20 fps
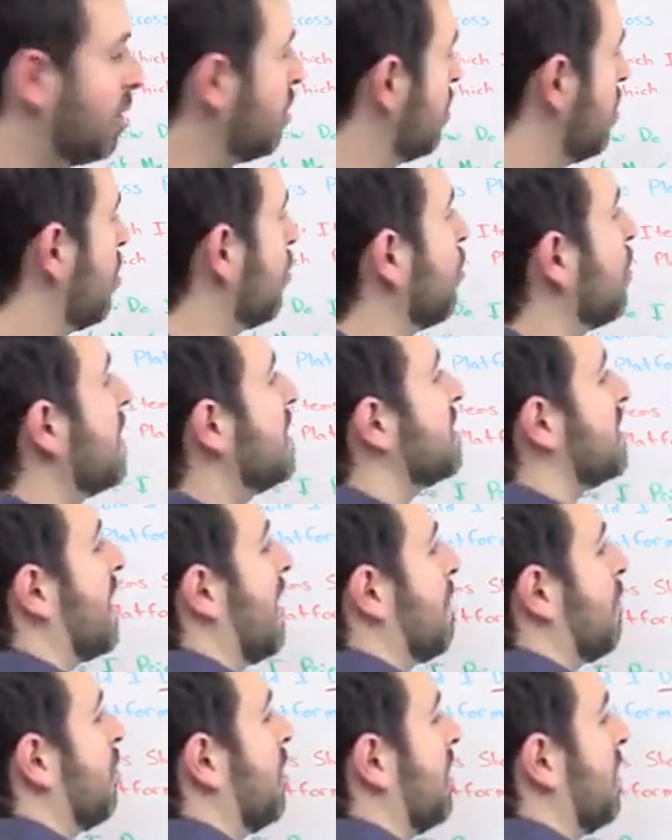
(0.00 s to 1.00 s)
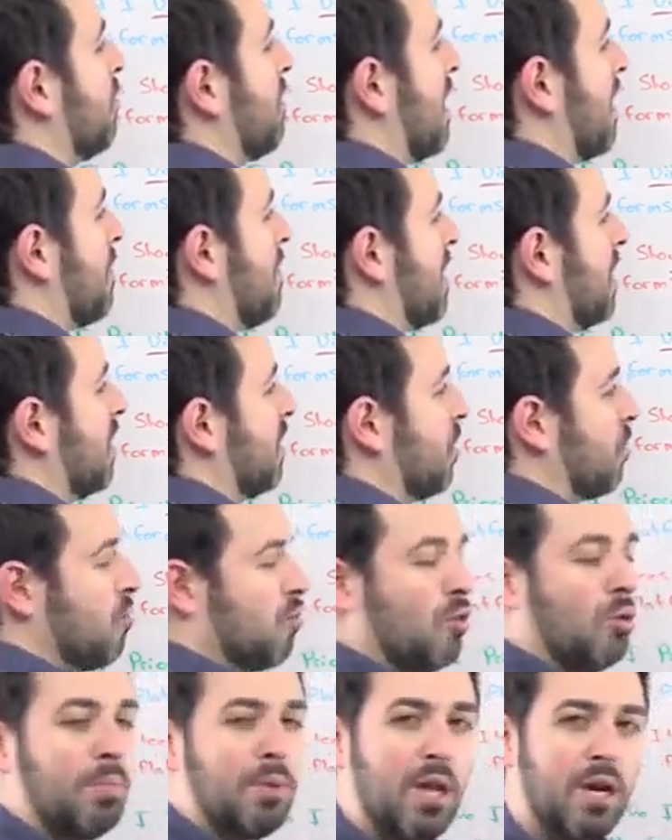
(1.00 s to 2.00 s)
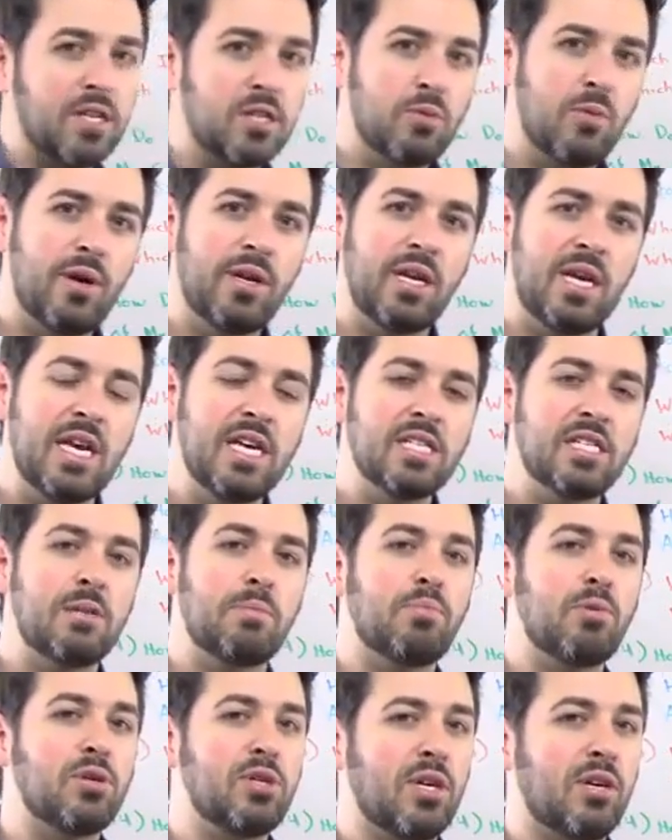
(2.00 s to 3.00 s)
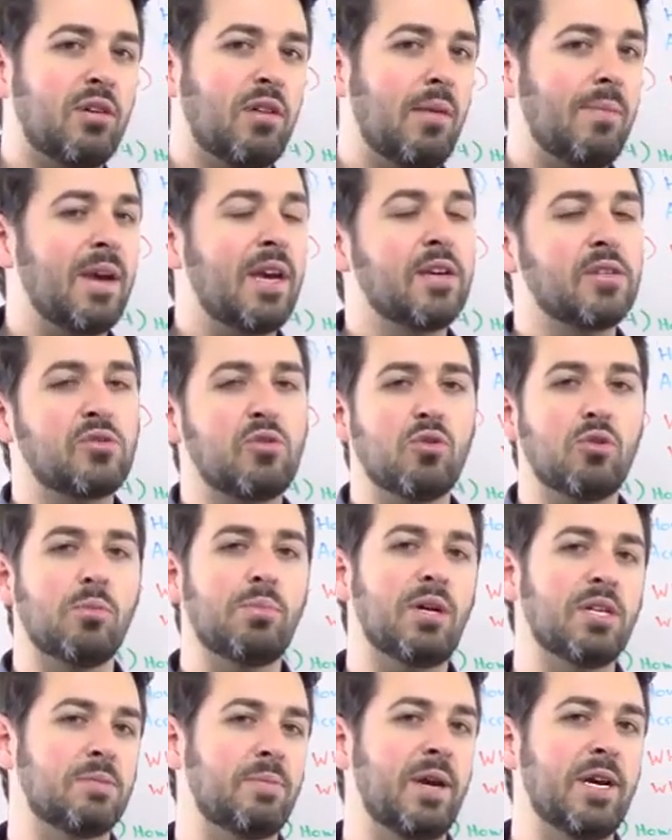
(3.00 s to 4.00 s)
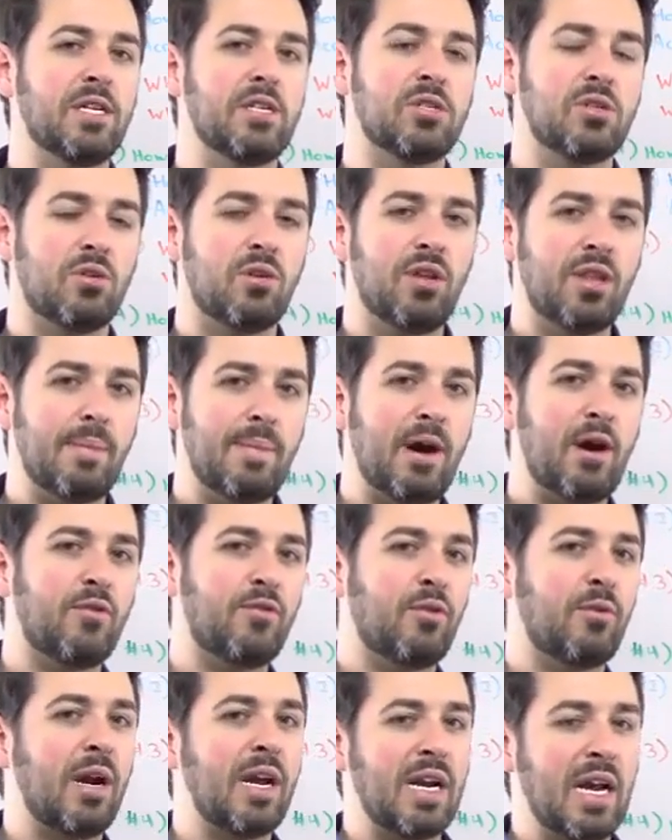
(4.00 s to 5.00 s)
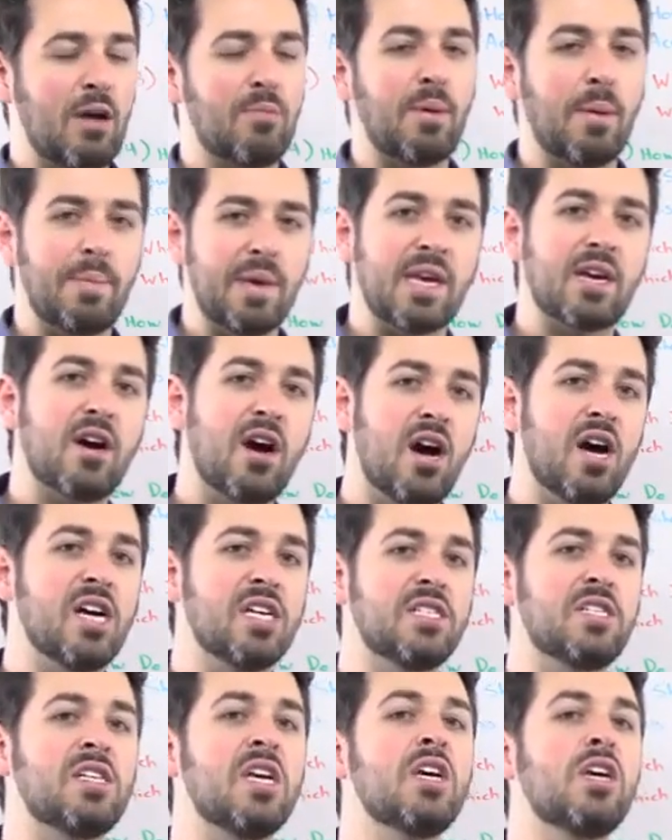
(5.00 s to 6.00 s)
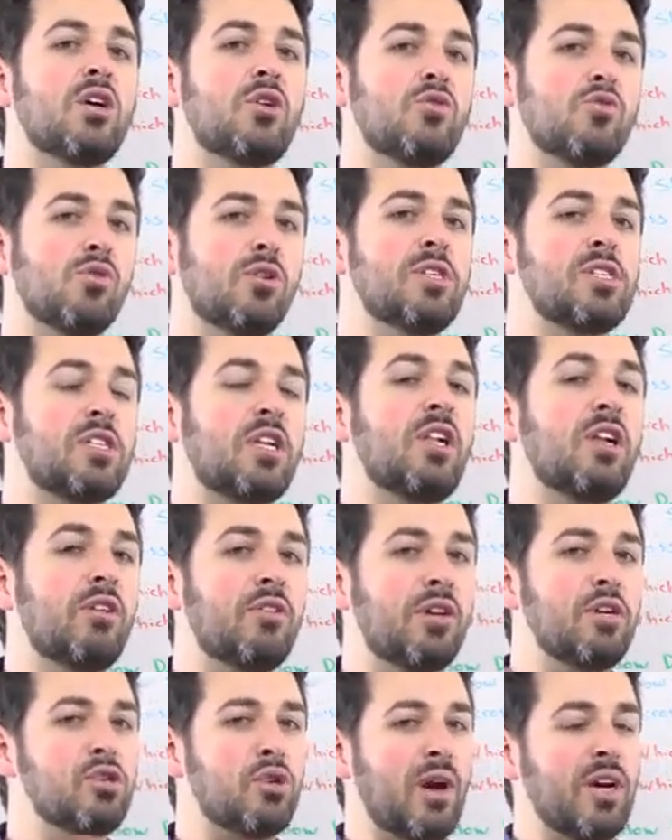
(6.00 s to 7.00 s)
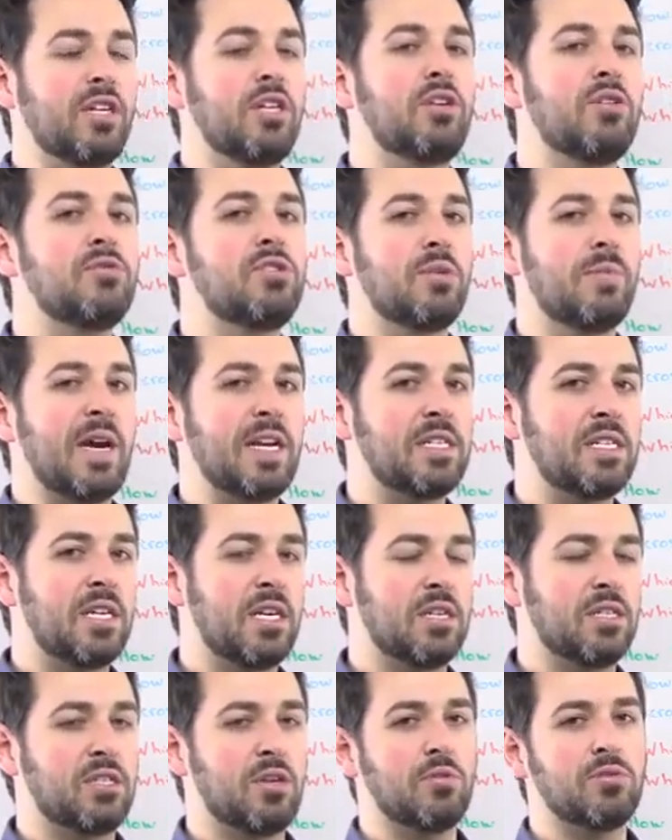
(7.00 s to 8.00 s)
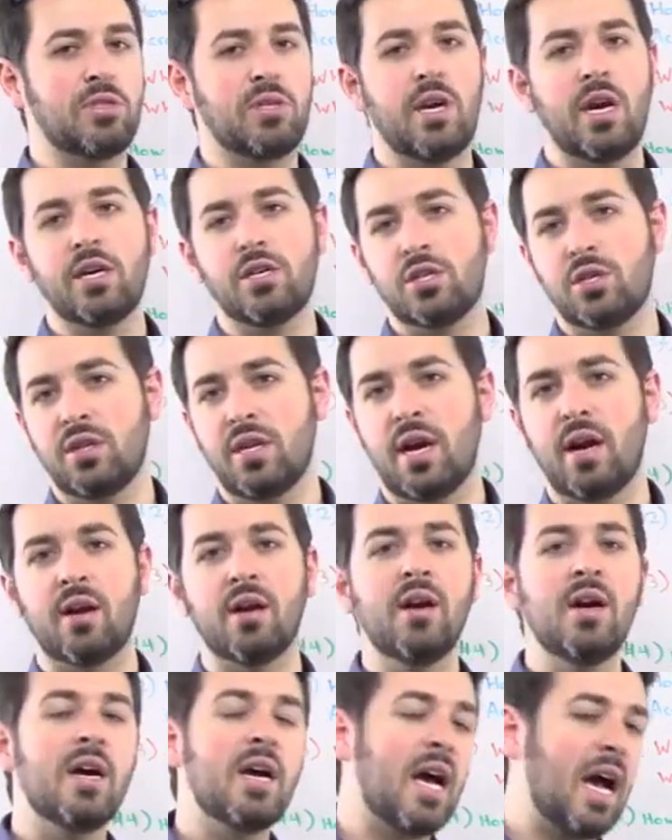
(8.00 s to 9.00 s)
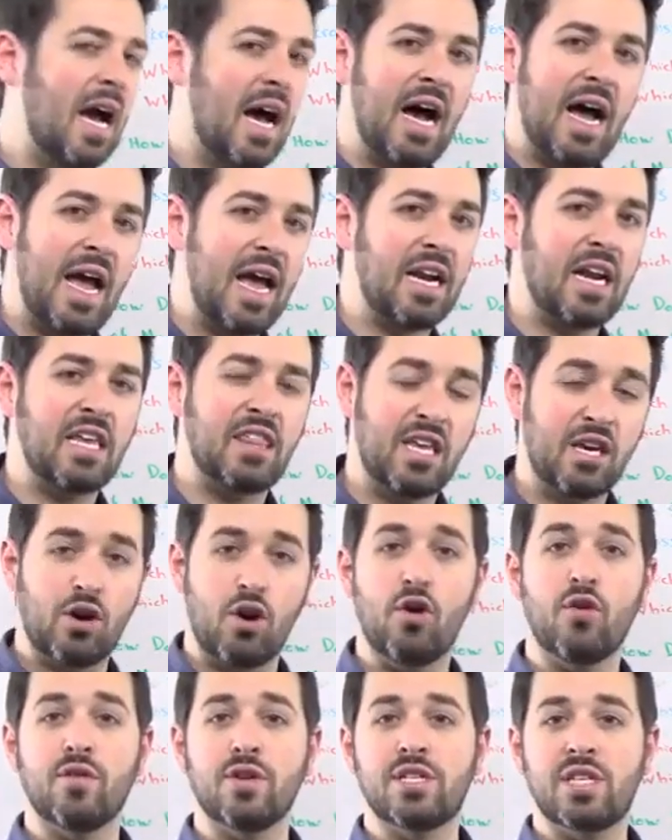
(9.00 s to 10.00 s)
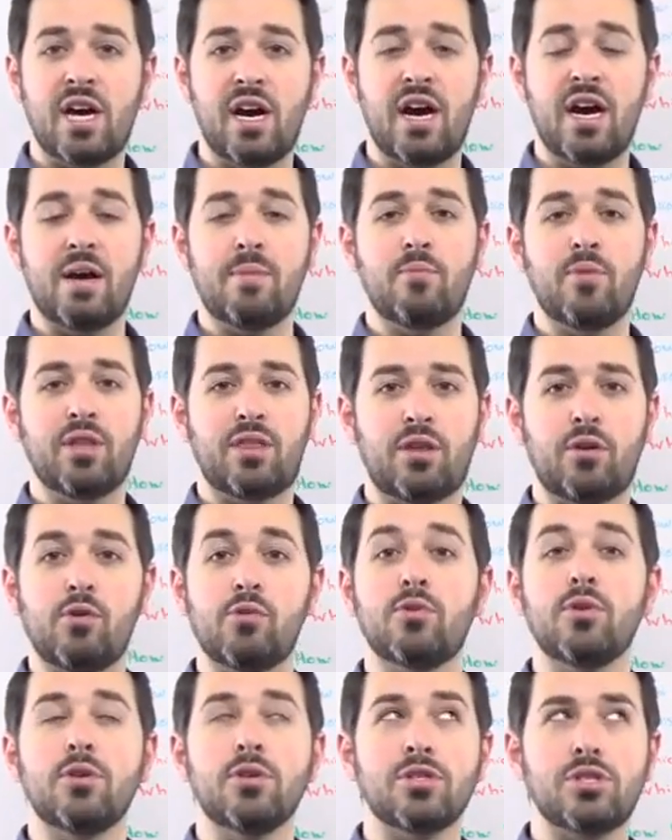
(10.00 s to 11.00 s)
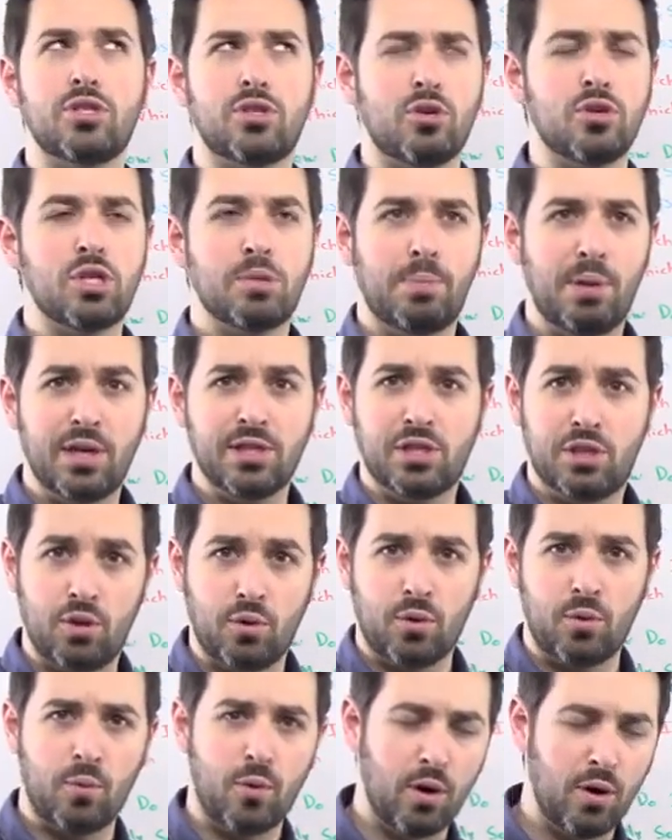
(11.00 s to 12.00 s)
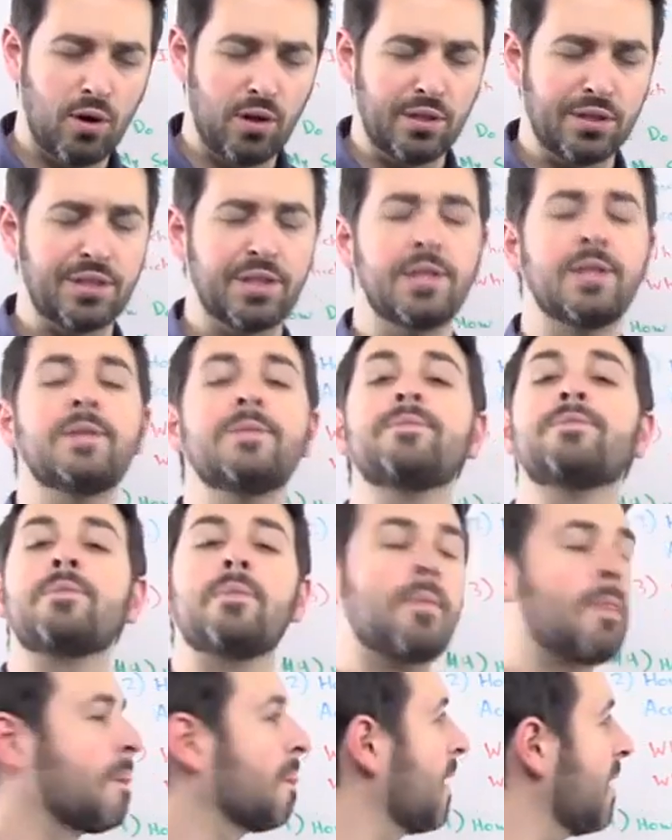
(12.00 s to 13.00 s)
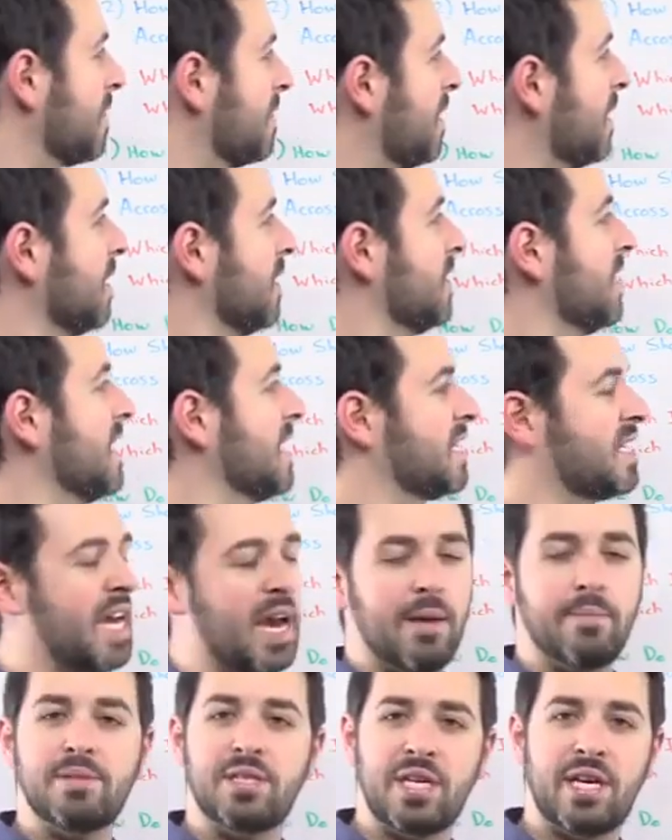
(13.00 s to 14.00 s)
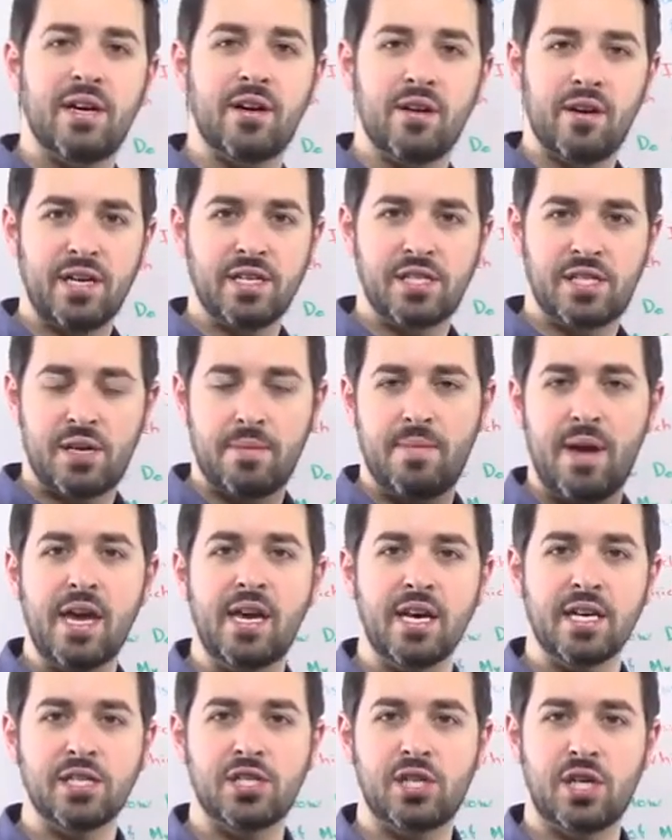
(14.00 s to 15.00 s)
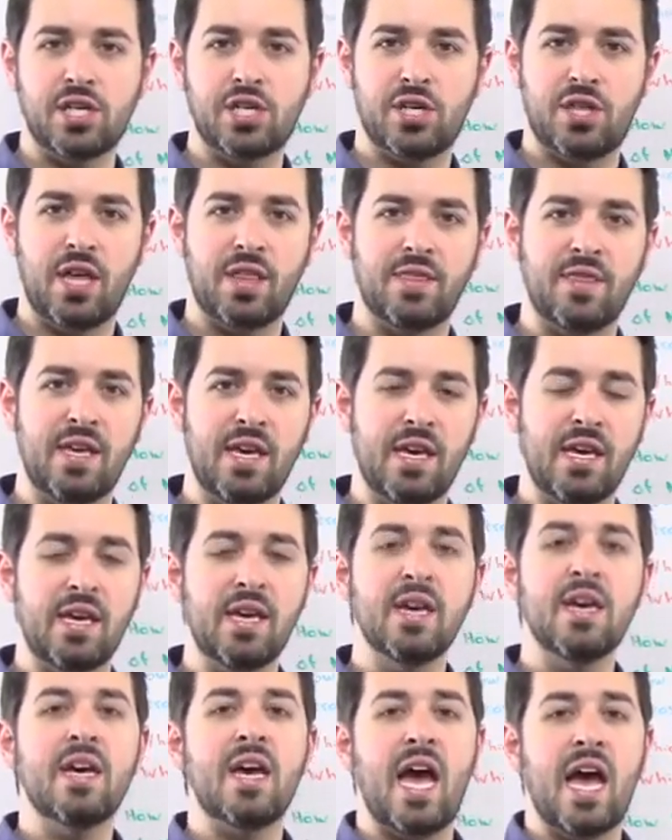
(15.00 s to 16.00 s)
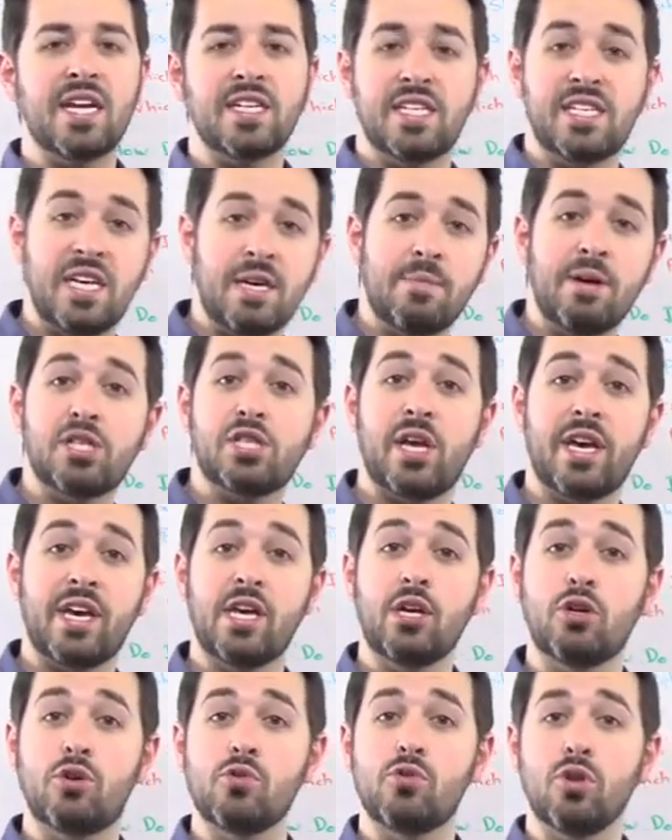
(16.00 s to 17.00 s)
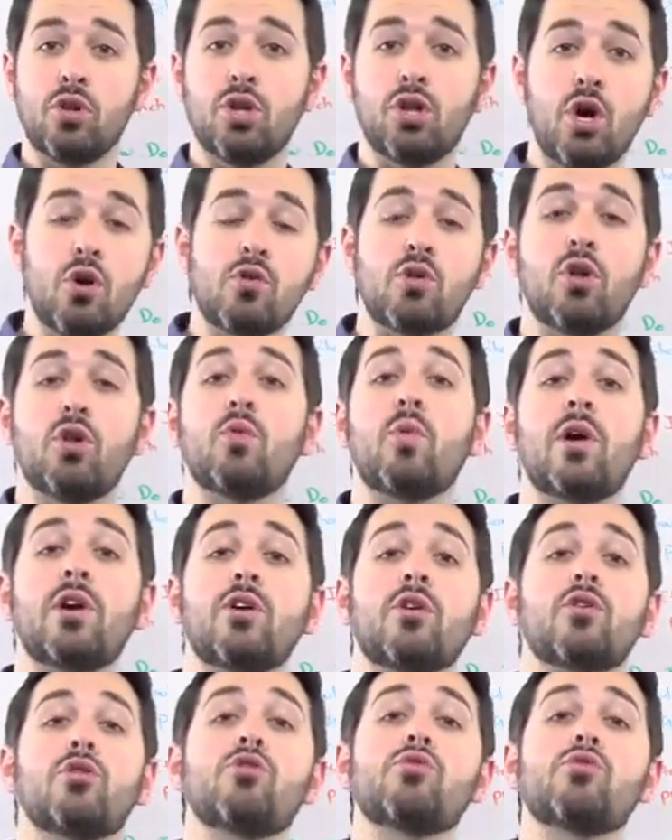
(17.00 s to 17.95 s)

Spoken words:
The reason I'm really recommending the Google Plus one isn't particularly because Google Plus pages are all that powerful right now, but because Google is clearly trying to do some entity association there, and I think over time with Google Search plus Your World, the attempt here is to make it such that the entity, much like in Google Local, where your